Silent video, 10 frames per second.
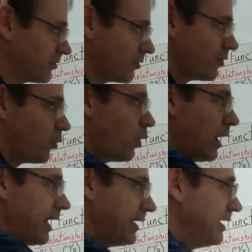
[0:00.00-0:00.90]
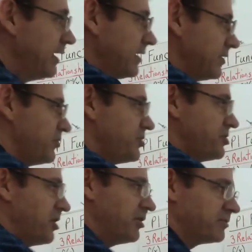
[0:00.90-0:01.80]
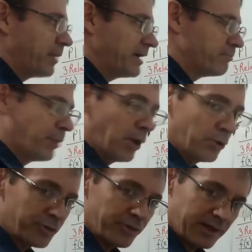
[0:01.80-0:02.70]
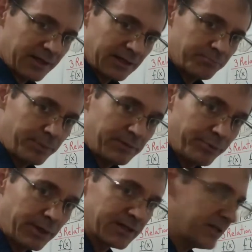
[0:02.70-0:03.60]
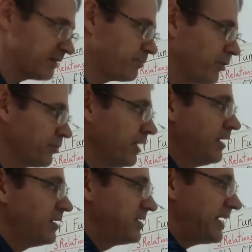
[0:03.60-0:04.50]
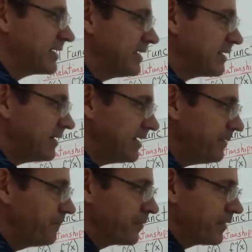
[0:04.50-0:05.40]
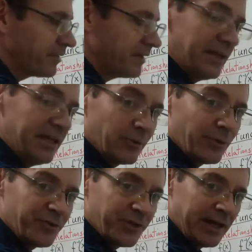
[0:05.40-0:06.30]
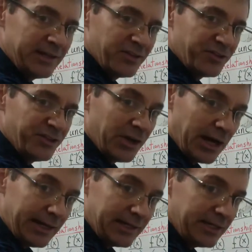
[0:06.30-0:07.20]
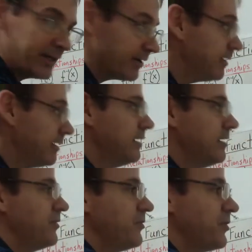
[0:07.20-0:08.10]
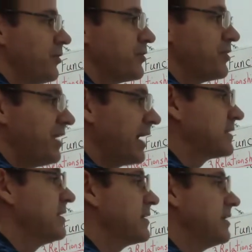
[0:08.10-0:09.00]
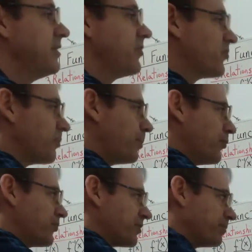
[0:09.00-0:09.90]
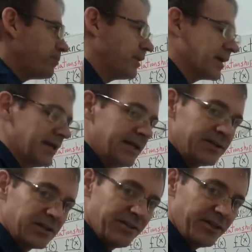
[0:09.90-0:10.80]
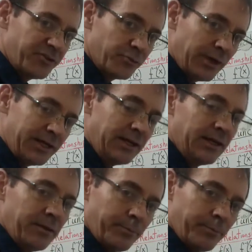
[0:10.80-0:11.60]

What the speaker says: So the 1 is shared by both. It can be plugged into both. Technically, the equal sign is not here. So technically, you're supposed to plug it into this one.